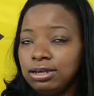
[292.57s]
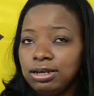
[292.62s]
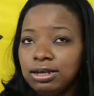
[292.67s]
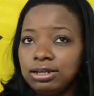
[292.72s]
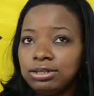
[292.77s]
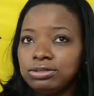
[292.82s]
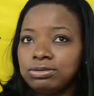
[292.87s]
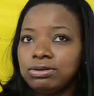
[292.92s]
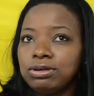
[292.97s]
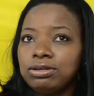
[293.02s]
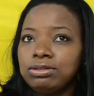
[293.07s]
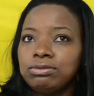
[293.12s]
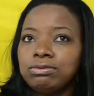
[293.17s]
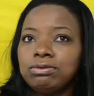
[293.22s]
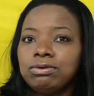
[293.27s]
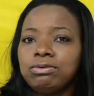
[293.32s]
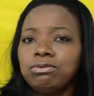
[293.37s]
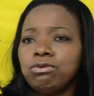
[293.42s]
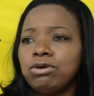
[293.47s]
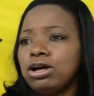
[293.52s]
And so I
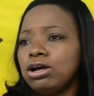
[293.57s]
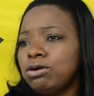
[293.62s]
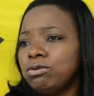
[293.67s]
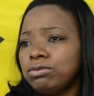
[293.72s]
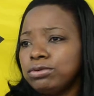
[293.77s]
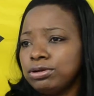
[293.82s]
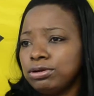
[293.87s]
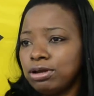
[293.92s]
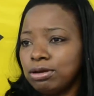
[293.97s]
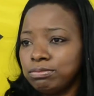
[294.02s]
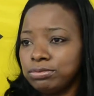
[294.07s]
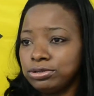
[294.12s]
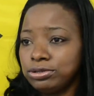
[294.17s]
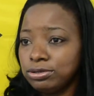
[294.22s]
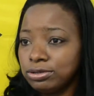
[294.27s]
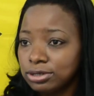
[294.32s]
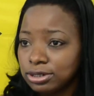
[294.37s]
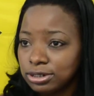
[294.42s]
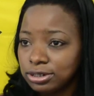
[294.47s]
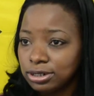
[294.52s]
thought, wow, what an
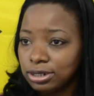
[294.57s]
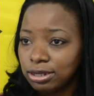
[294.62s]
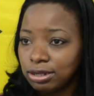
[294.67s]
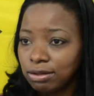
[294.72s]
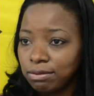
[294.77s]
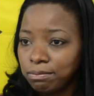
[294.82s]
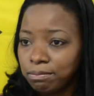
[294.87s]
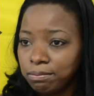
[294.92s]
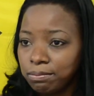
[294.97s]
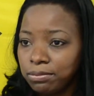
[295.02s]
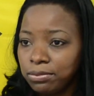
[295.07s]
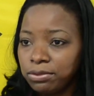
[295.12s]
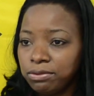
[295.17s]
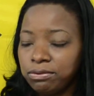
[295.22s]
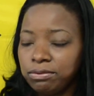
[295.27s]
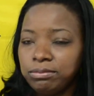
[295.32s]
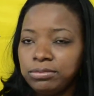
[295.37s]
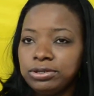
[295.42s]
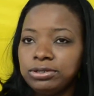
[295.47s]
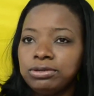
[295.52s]
opportunity
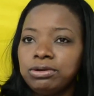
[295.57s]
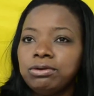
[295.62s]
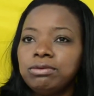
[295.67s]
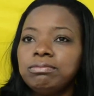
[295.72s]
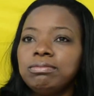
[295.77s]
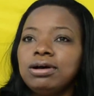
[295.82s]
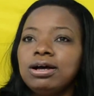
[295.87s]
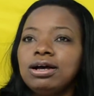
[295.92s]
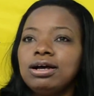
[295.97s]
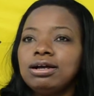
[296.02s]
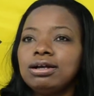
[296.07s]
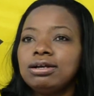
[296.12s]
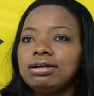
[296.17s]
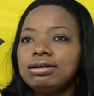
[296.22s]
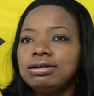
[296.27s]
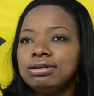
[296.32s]
for me to go back,